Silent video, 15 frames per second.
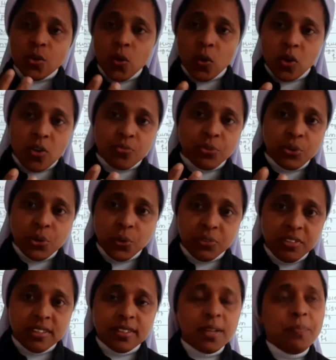role of growth
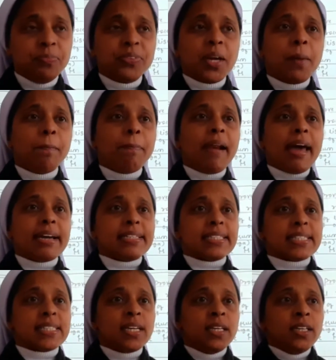in the
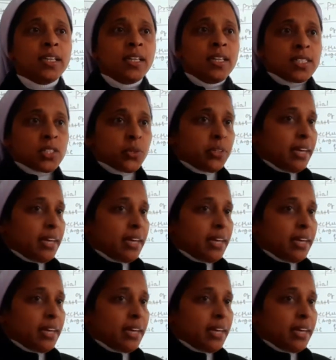plants? So